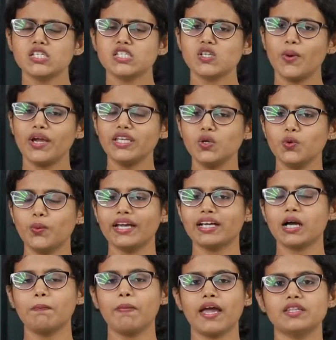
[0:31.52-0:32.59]
So when you
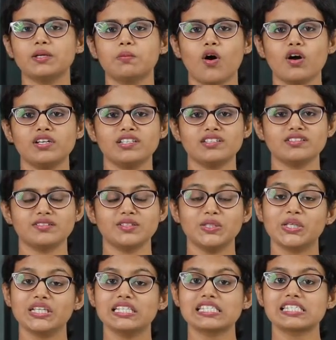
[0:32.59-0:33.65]
wake up in the morning,
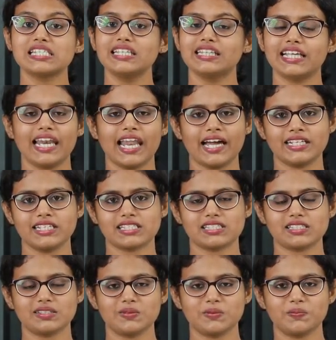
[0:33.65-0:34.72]
you can see the
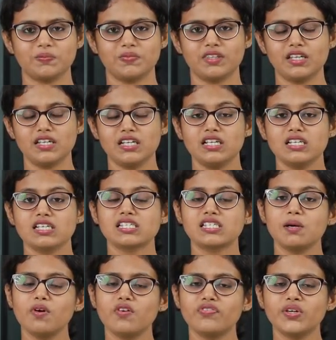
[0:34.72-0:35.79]
light.
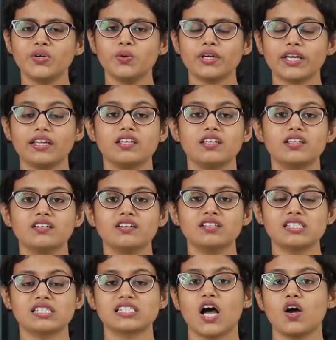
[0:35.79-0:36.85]
Some of you can hear
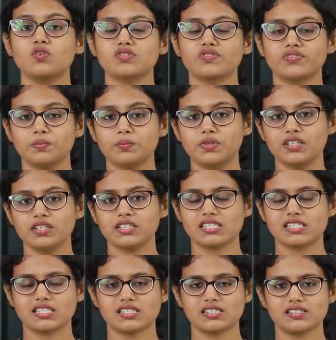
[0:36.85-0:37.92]
the sound of the
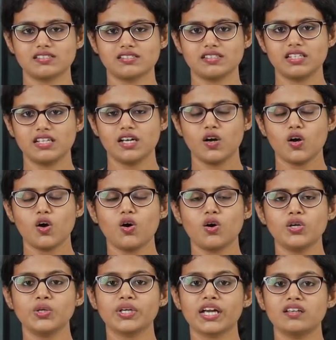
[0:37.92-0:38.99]
birds,
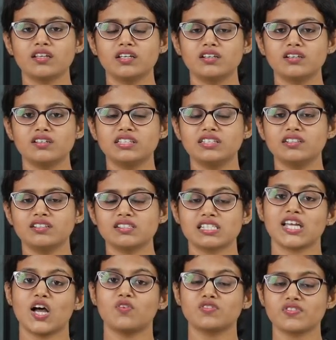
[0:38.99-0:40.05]
or you can hear the
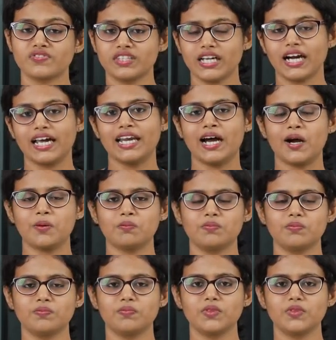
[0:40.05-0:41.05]
sound of the alarm,